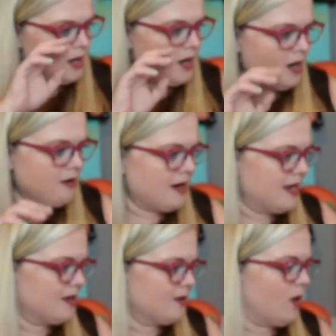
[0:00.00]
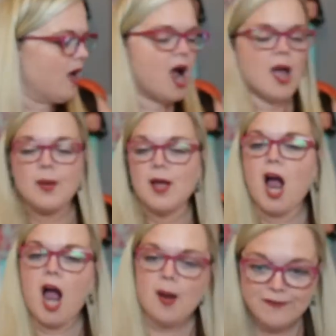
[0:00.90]
All right. Well, I
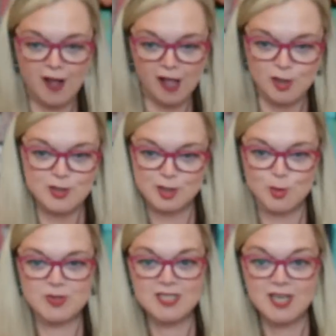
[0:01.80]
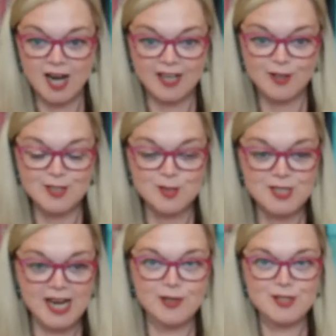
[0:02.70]
I'm gonna follow suit with Tiger. So
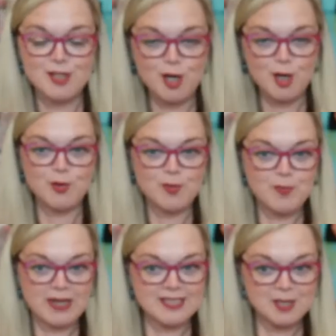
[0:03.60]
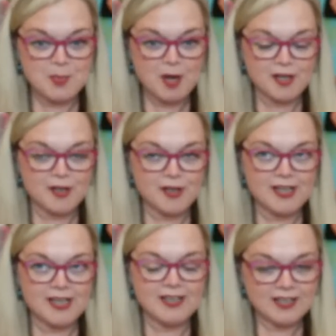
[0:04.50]
Tiger showed Mexican
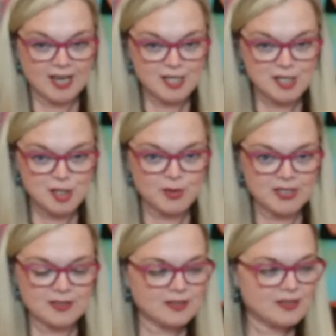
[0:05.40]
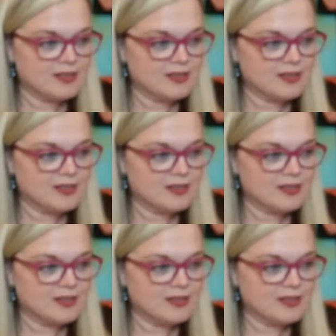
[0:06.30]
pottery, and I showed it.